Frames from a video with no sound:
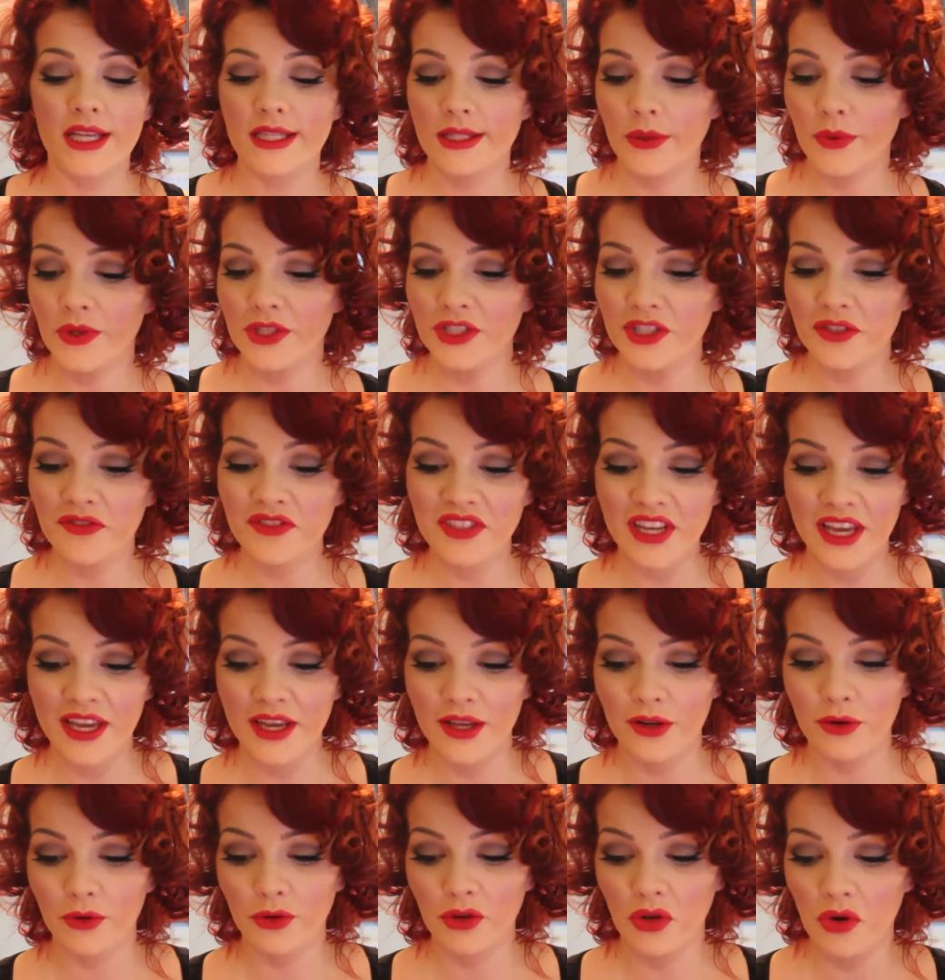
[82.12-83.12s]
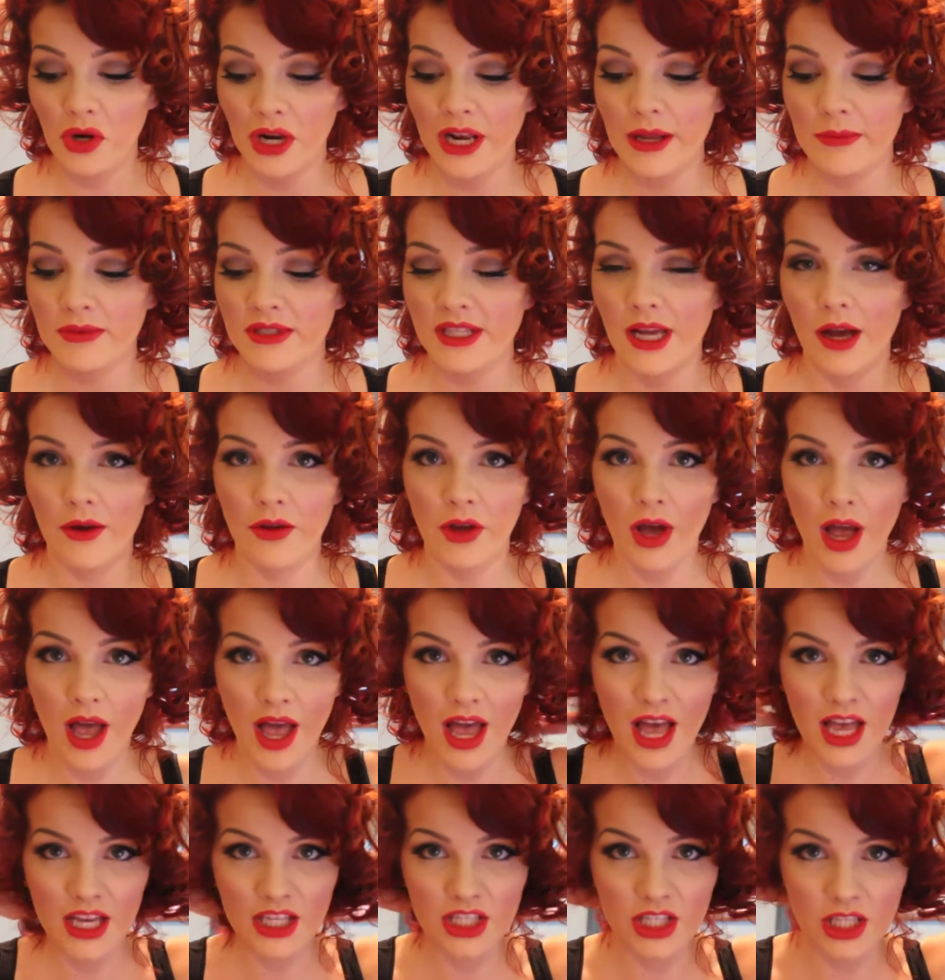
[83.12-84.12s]
so once you've taken all your clips out, your
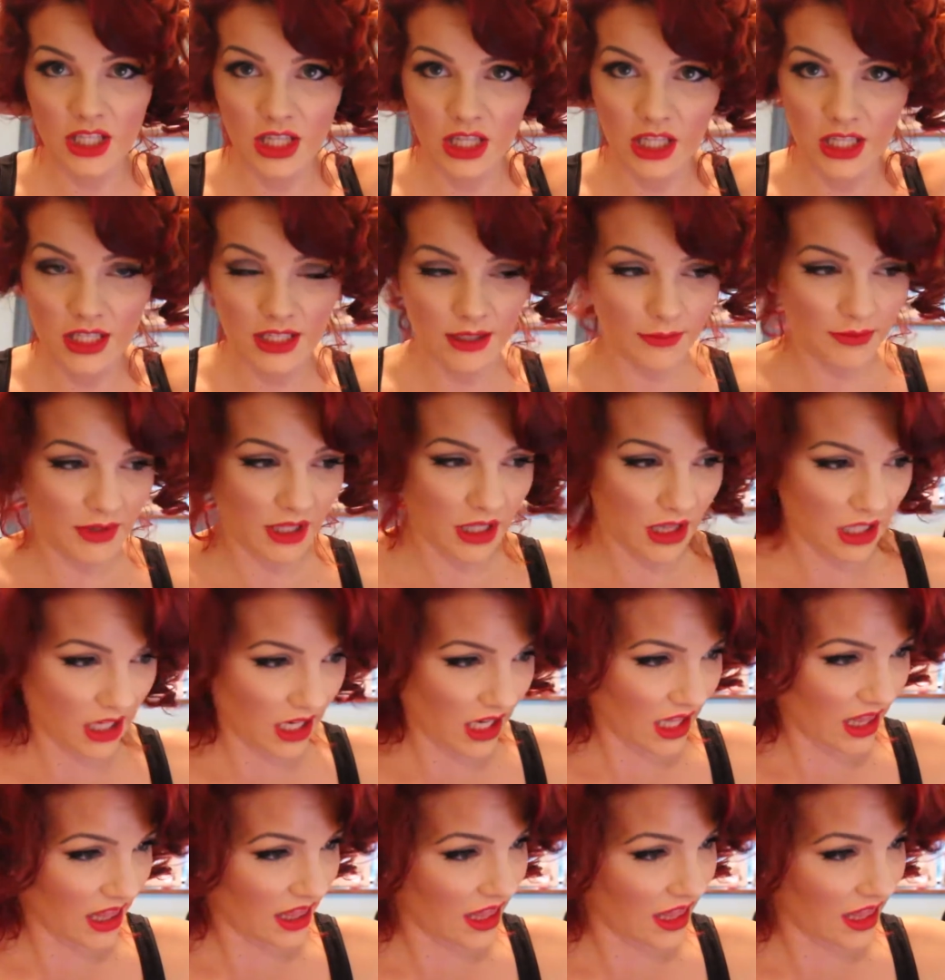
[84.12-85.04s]
hair should look something like